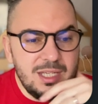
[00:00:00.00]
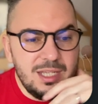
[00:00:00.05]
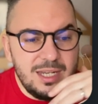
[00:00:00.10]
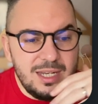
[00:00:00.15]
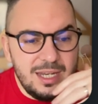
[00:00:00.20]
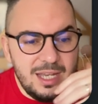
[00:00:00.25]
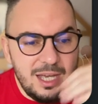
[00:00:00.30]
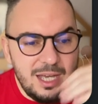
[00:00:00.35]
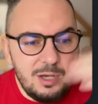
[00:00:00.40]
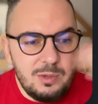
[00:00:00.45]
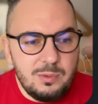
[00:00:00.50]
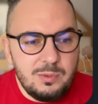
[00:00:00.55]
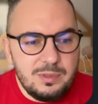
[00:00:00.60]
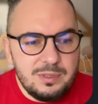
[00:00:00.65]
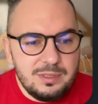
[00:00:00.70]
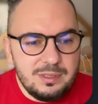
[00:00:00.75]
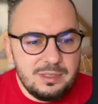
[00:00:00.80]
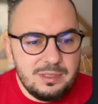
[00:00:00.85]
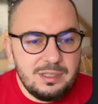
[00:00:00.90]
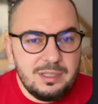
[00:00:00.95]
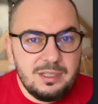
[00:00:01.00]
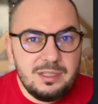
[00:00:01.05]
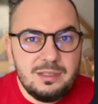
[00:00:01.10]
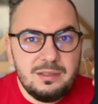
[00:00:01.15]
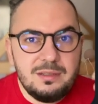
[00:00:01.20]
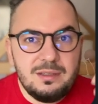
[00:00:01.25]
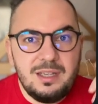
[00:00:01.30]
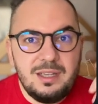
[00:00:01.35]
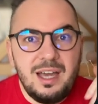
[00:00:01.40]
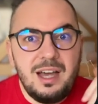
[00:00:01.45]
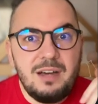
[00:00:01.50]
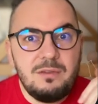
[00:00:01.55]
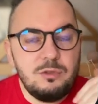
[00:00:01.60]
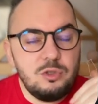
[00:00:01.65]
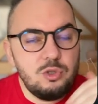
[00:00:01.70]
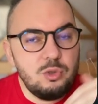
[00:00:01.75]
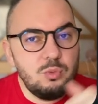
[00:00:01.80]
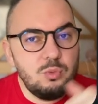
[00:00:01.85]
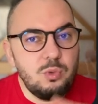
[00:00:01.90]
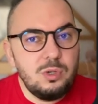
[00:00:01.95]
now Avo
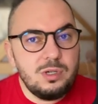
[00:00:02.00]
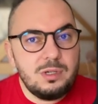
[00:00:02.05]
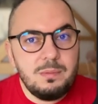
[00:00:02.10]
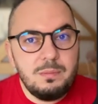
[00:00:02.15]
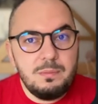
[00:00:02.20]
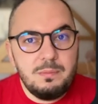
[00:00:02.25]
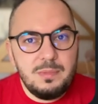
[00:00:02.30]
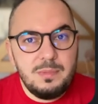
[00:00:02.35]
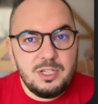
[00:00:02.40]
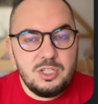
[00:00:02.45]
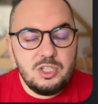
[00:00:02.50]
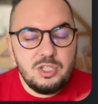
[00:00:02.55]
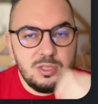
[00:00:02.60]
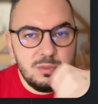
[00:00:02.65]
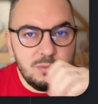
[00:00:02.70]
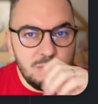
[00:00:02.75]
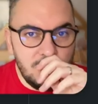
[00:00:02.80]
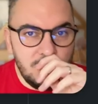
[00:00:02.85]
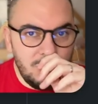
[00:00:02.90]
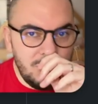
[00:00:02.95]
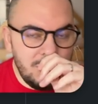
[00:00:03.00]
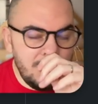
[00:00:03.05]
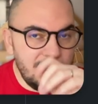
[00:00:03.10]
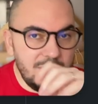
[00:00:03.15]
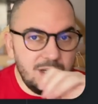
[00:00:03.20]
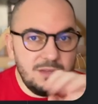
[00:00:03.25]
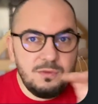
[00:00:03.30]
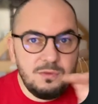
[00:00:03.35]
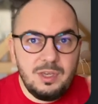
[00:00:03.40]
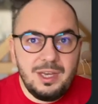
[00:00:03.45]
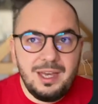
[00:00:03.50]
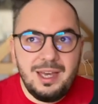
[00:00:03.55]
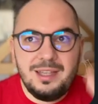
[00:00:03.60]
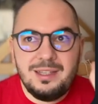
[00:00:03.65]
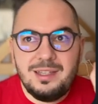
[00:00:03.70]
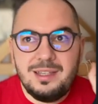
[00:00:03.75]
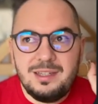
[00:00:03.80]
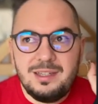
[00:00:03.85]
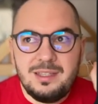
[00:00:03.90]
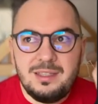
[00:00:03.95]
should work much smoother if you
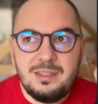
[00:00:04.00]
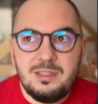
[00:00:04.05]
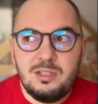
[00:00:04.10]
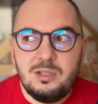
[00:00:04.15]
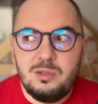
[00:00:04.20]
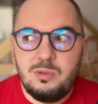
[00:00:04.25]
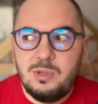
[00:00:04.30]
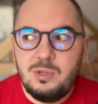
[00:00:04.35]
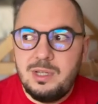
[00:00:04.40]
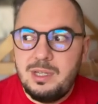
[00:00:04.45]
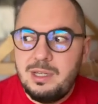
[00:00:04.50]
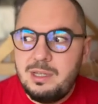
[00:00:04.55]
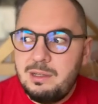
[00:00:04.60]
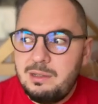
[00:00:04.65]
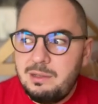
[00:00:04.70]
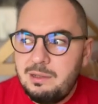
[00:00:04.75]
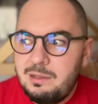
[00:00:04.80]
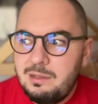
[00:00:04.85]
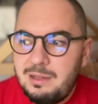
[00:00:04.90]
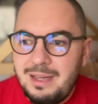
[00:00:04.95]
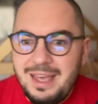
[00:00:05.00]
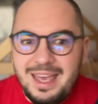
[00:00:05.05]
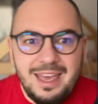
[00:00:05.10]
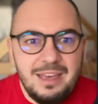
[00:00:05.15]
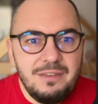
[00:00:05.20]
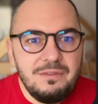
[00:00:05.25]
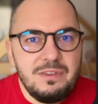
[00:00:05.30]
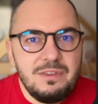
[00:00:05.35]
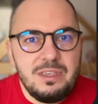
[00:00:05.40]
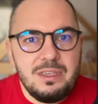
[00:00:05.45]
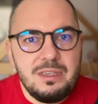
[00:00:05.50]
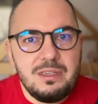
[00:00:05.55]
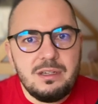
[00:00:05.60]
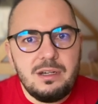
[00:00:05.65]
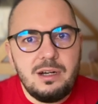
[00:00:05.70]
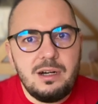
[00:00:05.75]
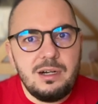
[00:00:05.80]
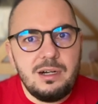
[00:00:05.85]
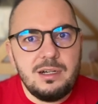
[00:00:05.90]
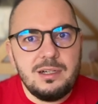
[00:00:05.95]
had any, heavy
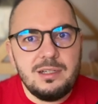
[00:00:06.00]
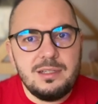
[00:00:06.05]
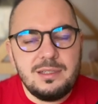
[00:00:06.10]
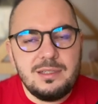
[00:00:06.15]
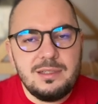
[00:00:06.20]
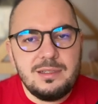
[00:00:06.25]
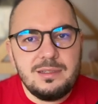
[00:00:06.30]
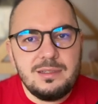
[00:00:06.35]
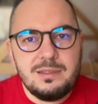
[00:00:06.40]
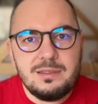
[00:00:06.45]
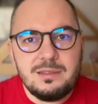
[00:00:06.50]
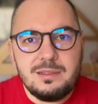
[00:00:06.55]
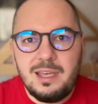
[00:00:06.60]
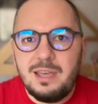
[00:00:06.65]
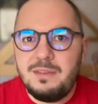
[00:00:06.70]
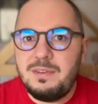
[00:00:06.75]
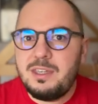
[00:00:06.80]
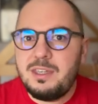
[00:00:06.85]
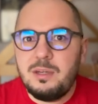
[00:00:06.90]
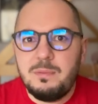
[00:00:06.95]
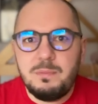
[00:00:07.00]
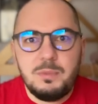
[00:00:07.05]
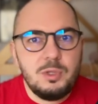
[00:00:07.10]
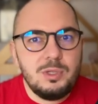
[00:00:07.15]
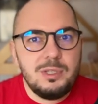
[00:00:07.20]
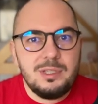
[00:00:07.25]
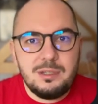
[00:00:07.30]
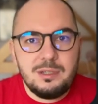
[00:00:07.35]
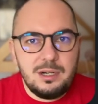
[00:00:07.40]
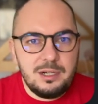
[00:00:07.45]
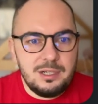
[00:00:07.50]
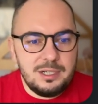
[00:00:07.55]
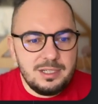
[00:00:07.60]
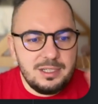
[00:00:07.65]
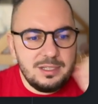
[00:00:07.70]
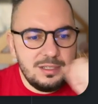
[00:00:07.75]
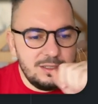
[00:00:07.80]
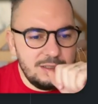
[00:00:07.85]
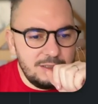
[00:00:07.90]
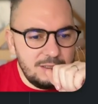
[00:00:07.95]
cards, heavy computing
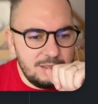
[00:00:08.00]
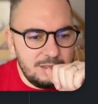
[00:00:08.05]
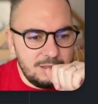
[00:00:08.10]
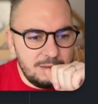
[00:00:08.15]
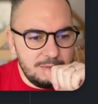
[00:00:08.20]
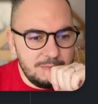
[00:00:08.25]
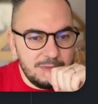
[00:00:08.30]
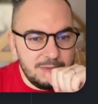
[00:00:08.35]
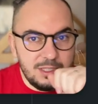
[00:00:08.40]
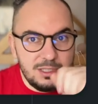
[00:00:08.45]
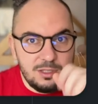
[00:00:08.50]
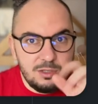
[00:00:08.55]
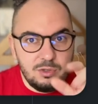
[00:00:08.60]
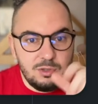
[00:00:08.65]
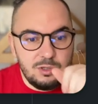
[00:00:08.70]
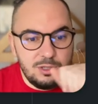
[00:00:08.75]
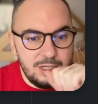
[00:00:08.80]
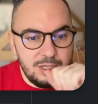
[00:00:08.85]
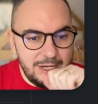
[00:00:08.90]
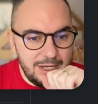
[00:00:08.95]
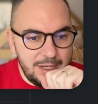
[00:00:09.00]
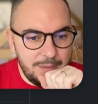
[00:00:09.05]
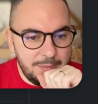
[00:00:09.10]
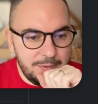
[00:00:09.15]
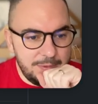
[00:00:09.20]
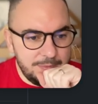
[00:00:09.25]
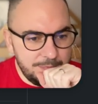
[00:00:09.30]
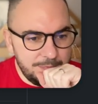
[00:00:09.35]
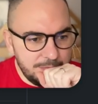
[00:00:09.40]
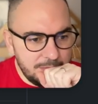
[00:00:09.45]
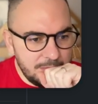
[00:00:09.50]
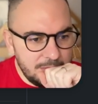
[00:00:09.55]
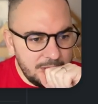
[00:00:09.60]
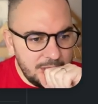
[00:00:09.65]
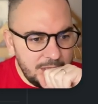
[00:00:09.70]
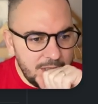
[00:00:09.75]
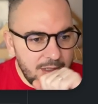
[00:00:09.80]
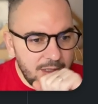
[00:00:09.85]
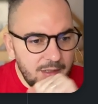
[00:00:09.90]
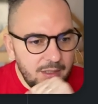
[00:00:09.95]
cards in your app.
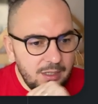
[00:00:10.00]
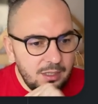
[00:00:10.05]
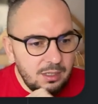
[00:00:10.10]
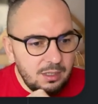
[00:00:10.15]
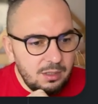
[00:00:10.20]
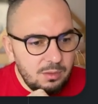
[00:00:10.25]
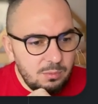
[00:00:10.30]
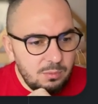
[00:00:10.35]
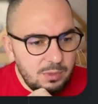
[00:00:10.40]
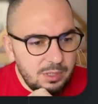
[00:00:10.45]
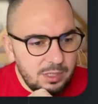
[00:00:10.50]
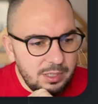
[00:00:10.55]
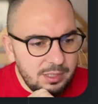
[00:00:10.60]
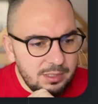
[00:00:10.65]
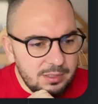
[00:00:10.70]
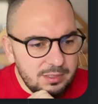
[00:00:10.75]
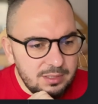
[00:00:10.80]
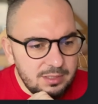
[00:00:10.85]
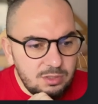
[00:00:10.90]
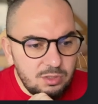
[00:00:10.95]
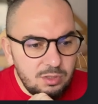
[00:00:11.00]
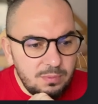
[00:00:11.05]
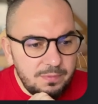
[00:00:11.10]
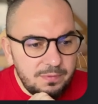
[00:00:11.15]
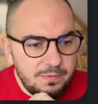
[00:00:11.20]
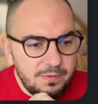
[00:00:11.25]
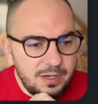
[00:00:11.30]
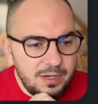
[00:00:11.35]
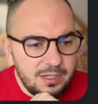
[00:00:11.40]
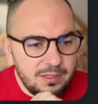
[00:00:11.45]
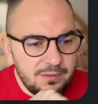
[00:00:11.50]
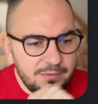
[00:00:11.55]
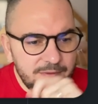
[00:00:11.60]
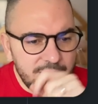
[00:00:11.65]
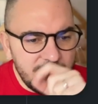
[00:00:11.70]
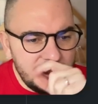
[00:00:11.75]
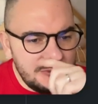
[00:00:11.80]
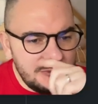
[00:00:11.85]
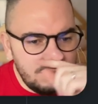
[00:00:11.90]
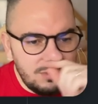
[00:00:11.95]
What else? Stop file
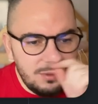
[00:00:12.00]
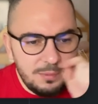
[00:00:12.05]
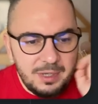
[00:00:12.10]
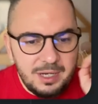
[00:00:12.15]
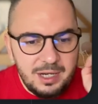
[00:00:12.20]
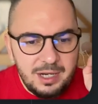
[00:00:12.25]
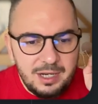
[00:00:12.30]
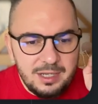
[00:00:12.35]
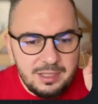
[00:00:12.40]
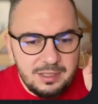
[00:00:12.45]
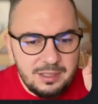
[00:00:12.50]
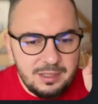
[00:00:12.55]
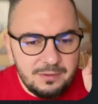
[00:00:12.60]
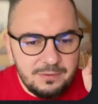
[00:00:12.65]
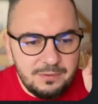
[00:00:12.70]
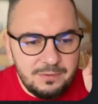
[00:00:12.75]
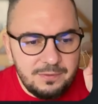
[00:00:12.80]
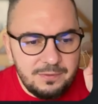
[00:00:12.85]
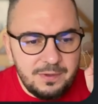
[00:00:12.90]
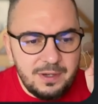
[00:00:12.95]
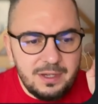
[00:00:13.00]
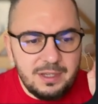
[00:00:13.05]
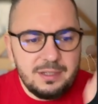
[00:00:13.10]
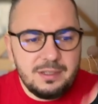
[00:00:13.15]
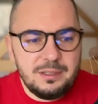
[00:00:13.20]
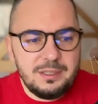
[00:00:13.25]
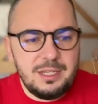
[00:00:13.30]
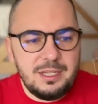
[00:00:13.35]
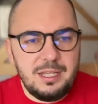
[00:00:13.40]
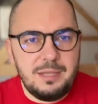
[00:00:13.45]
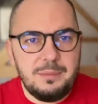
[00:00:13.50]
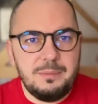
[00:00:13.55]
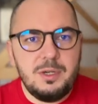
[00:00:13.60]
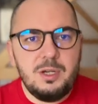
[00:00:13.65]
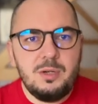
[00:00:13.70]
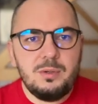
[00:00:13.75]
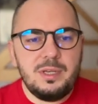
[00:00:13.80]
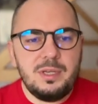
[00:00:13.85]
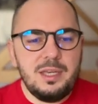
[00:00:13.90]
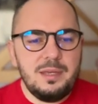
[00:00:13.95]
field from hiding file name.
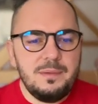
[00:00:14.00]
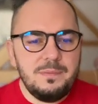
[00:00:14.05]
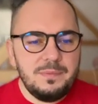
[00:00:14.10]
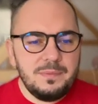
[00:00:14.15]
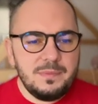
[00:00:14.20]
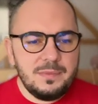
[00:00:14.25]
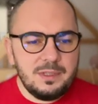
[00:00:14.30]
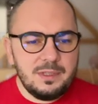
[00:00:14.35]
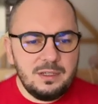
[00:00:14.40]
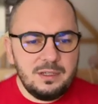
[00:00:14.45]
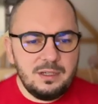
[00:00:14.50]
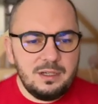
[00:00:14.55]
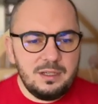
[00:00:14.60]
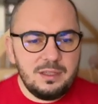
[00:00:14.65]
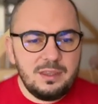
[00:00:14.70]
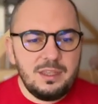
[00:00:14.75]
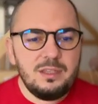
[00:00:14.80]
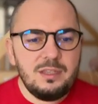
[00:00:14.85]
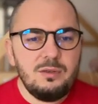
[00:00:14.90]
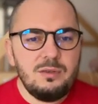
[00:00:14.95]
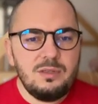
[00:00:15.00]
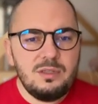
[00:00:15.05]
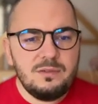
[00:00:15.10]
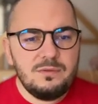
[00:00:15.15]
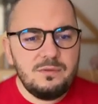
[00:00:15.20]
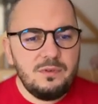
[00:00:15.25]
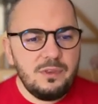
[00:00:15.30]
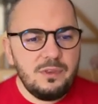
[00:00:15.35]
Okay. Thank you, Ian, for